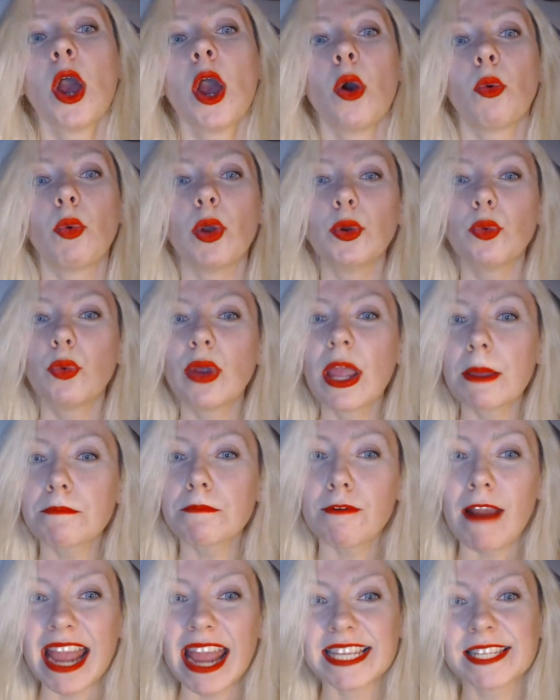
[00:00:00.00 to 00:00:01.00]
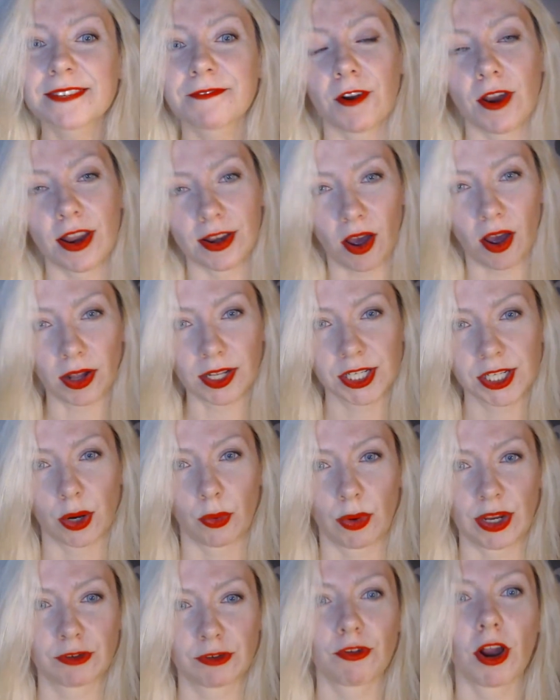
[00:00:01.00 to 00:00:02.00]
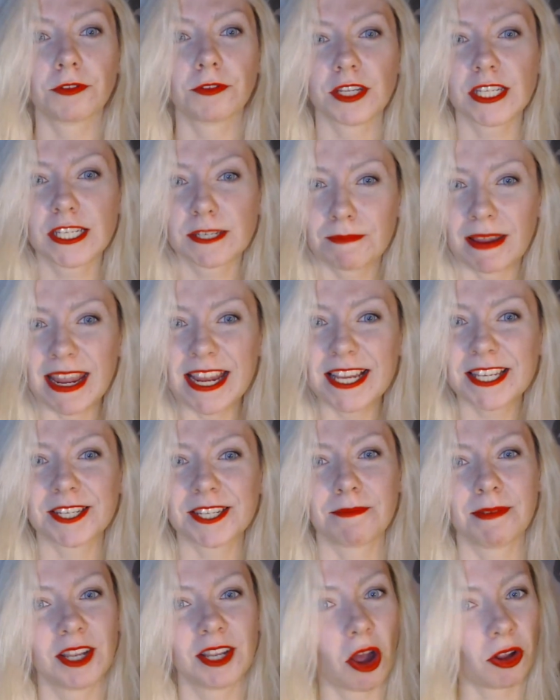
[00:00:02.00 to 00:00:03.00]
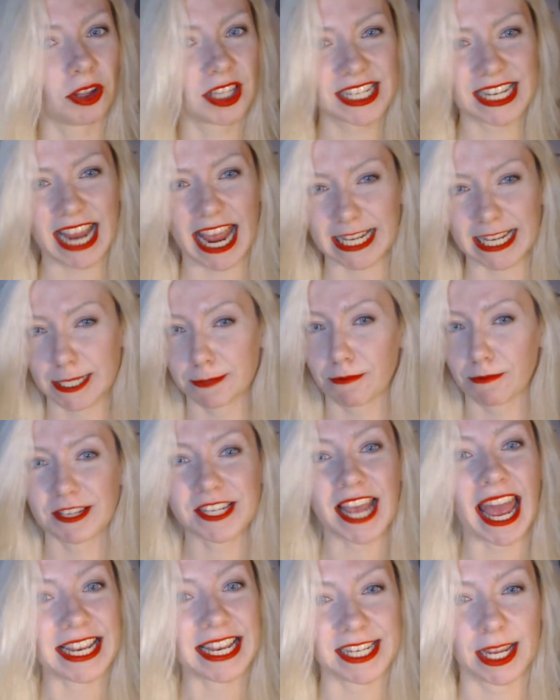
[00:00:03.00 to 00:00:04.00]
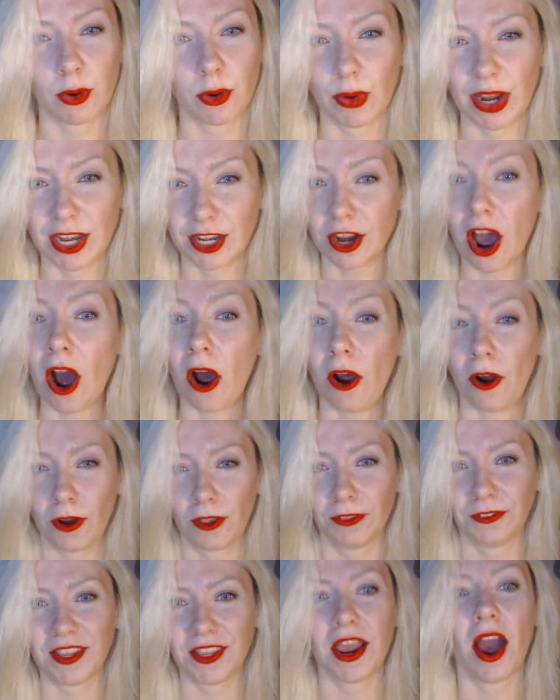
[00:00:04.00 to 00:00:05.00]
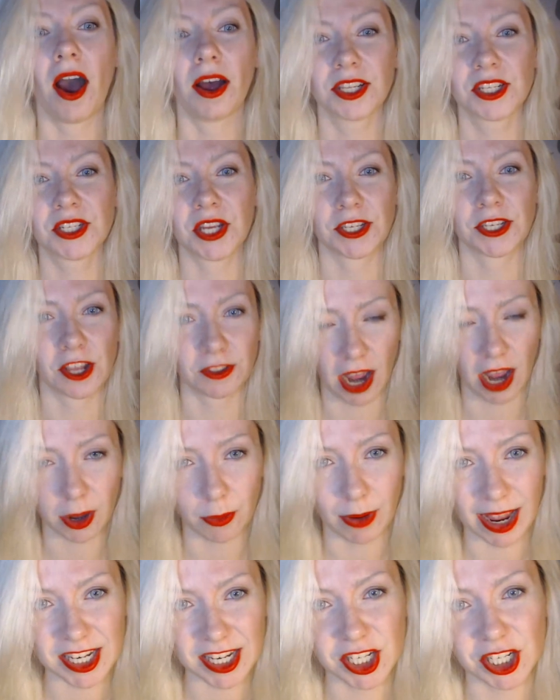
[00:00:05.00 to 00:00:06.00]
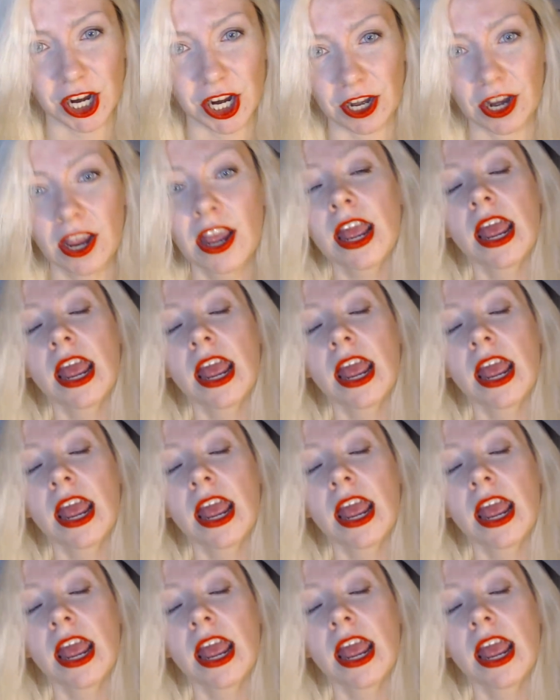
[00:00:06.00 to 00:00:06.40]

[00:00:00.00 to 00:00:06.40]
When we're pressed for an answer, we'd rather speak some nonsense pretending we know the answer to that question,